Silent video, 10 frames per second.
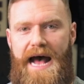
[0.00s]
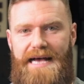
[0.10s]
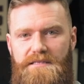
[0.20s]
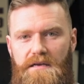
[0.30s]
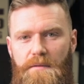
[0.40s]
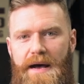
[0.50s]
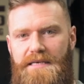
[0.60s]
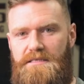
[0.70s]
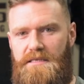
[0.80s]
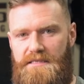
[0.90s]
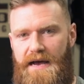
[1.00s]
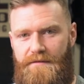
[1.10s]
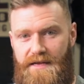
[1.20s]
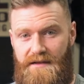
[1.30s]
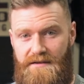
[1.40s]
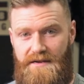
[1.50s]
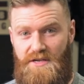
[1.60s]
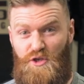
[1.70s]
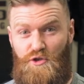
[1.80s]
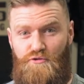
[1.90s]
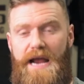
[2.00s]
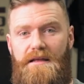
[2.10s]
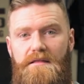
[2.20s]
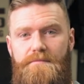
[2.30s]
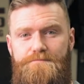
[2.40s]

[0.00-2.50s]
has the capacity to have that strength